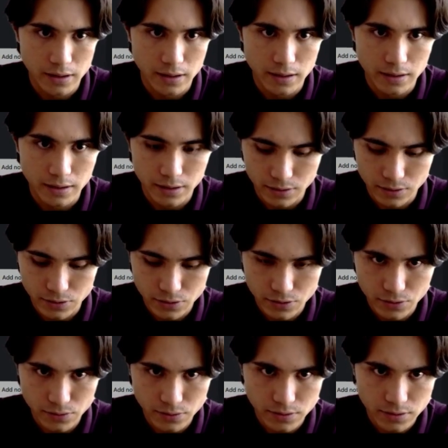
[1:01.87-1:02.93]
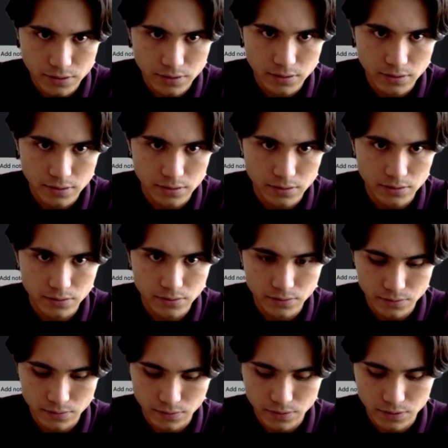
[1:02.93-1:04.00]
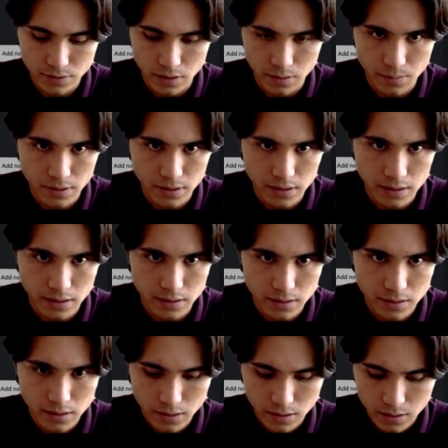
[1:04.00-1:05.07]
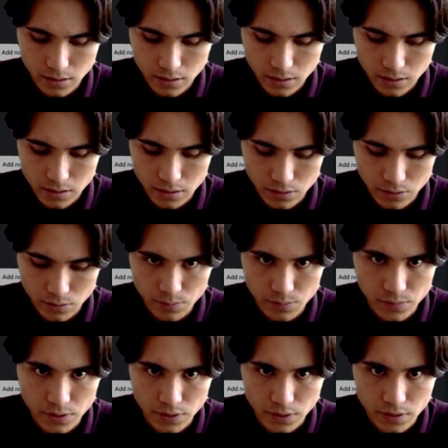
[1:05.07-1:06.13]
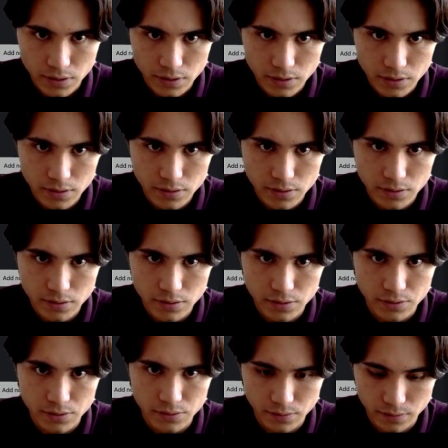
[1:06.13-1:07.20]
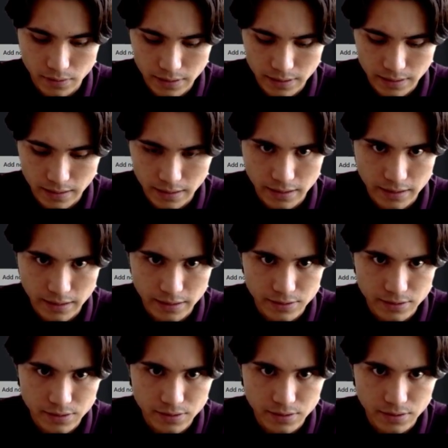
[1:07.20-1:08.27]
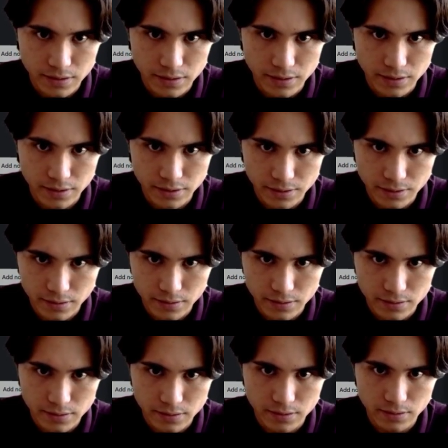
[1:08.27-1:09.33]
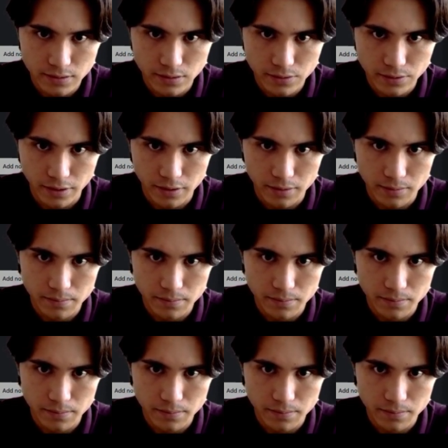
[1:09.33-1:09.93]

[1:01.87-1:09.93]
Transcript: can a student use Gemini notebook to enhance their learning?